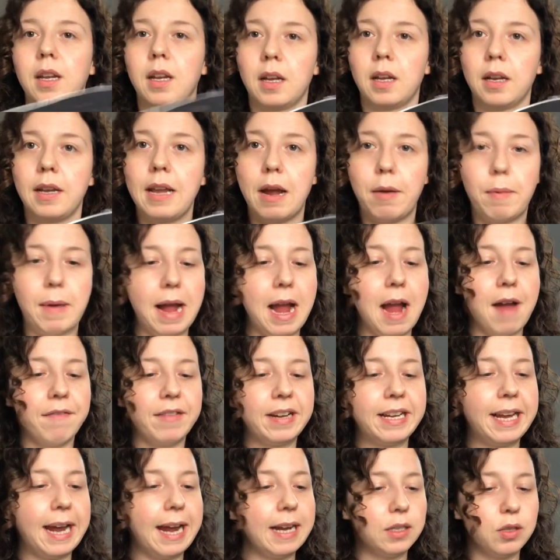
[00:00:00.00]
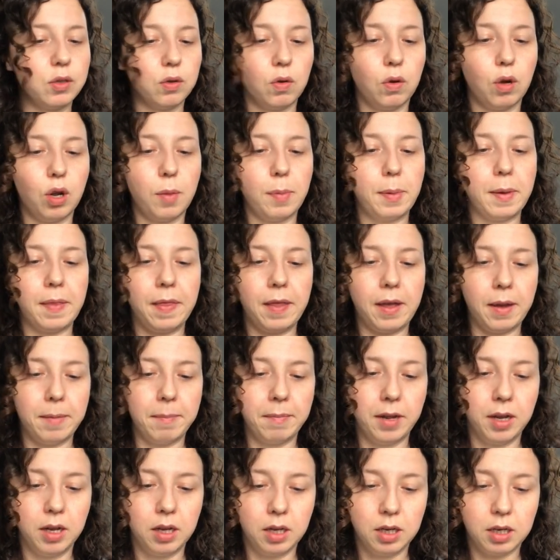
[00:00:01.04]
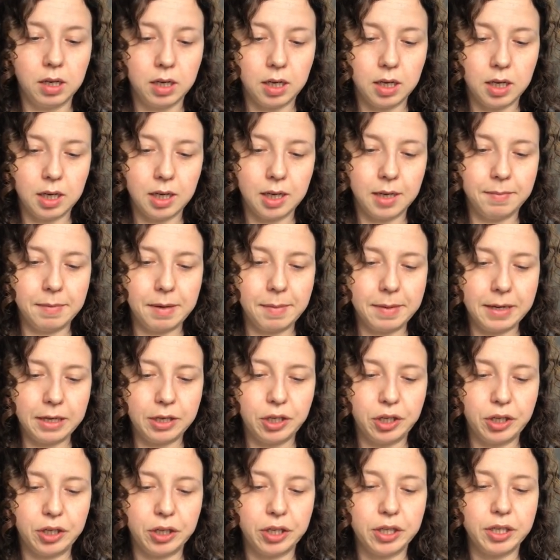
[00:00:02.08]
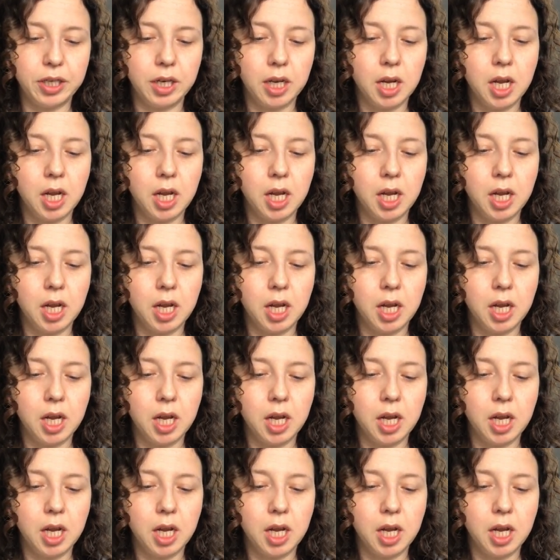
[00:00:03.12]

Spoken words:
Now, I have yet to open them. Maybe I should.